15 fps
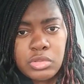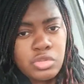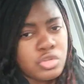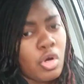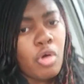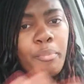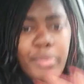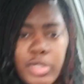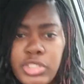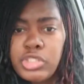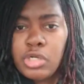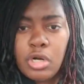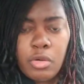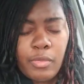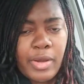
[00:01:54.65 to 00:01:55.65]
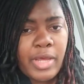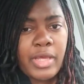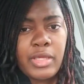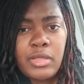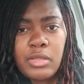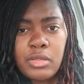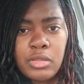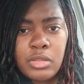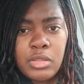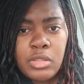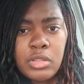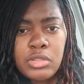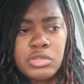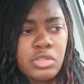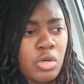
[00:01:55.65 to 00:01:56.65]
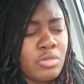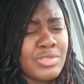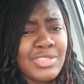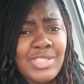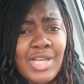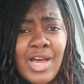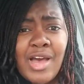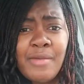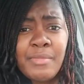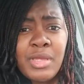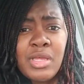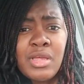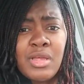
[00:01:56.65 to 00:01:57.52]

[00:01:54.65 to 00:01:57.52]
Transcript: Don't push her away. Don't stop.